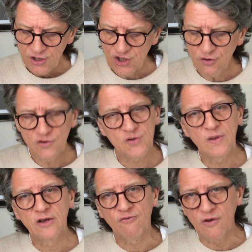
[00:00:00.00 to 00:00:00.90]
Students
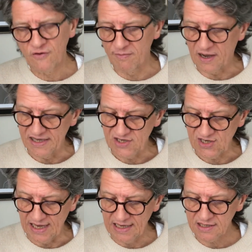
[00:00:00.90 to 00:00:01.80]
with a growth
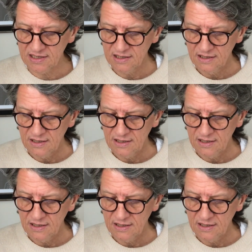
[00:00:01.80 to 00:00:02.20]
mindset